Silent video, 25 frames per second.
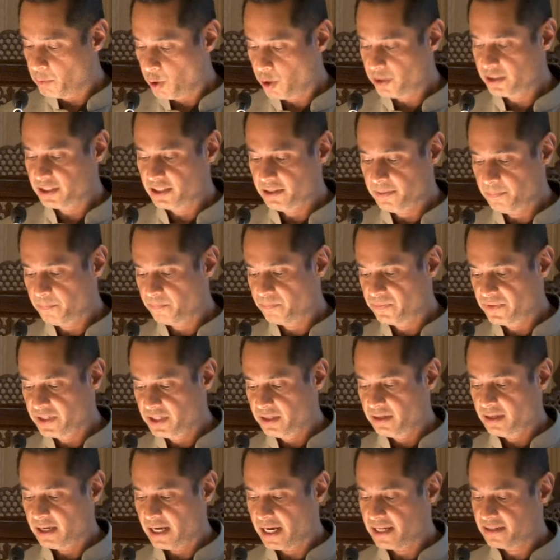the body,
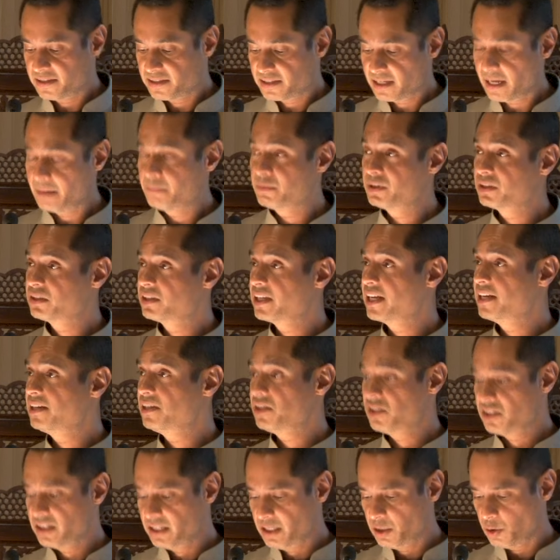and
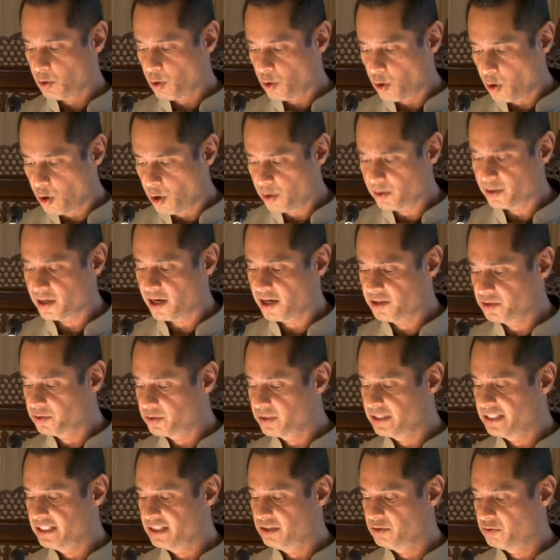simultaneously
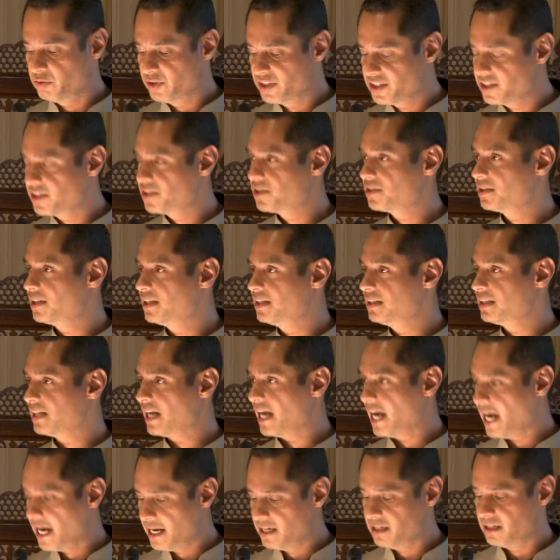utterly
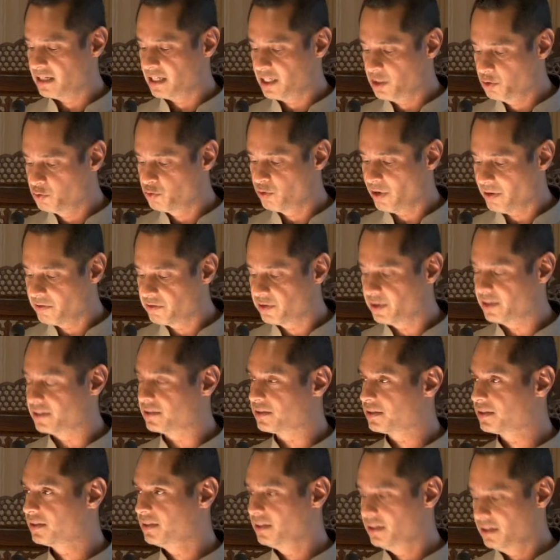resistant and
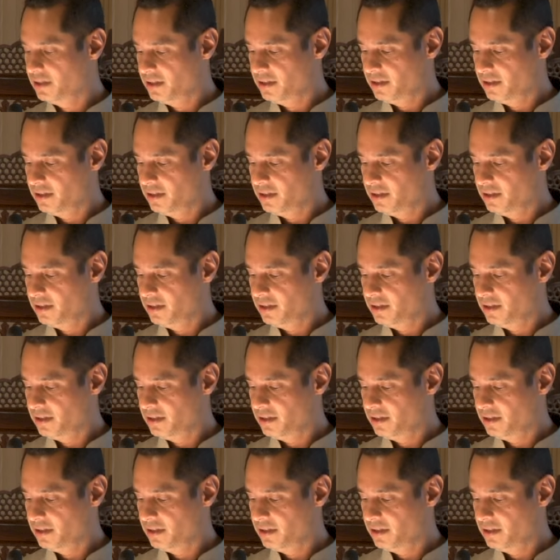irreverent